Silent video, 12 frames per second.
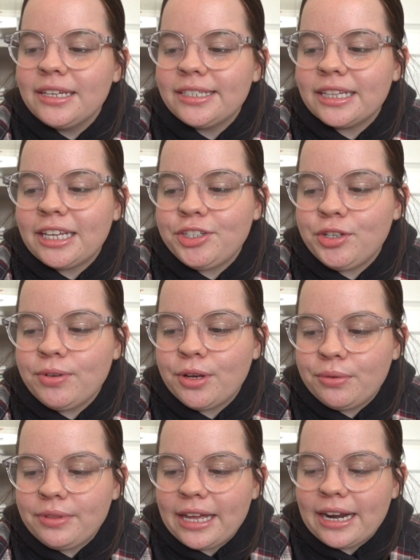to let you
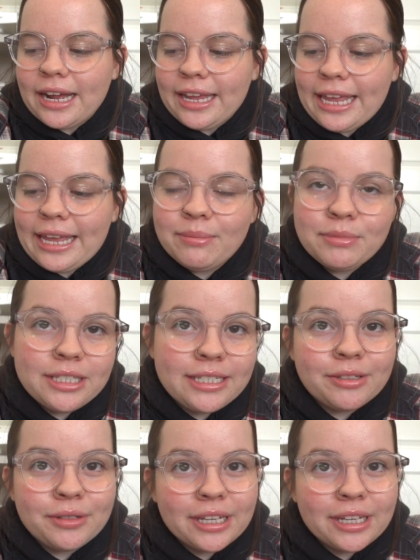know that I am still